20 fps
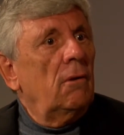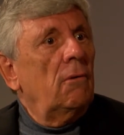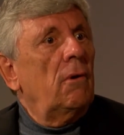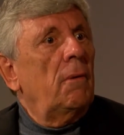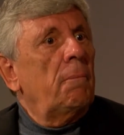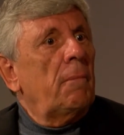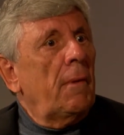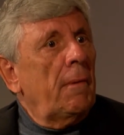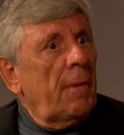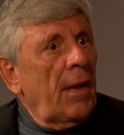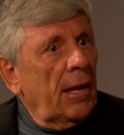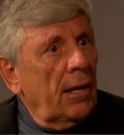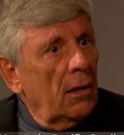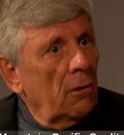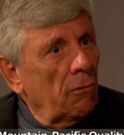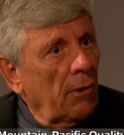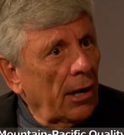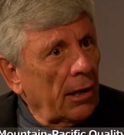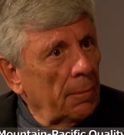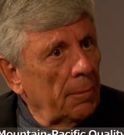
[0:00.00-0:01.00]
making
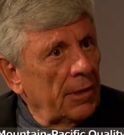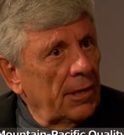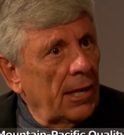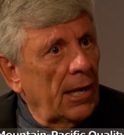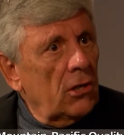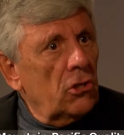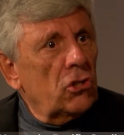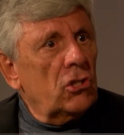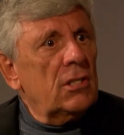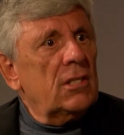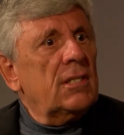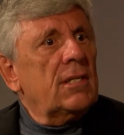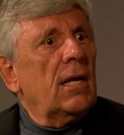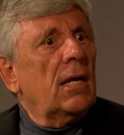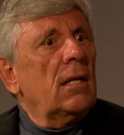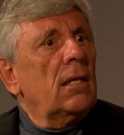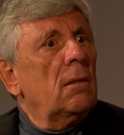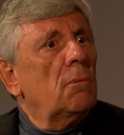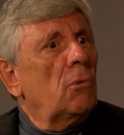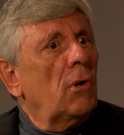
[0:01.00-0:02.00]
recommendations,
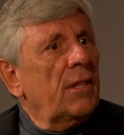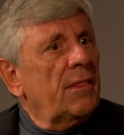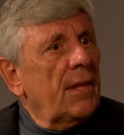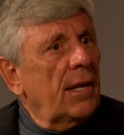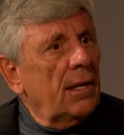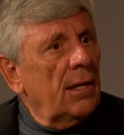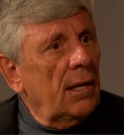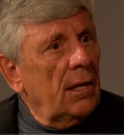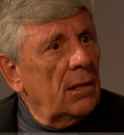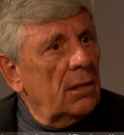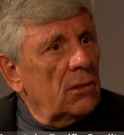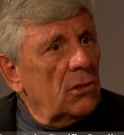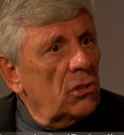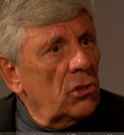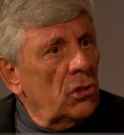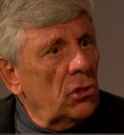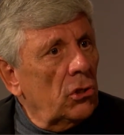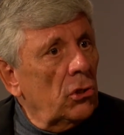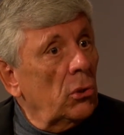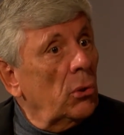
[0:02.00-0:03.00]
telling them what they needed to
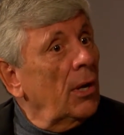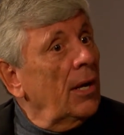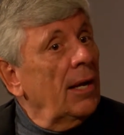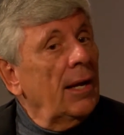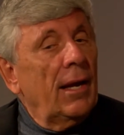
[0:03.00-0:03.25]
do,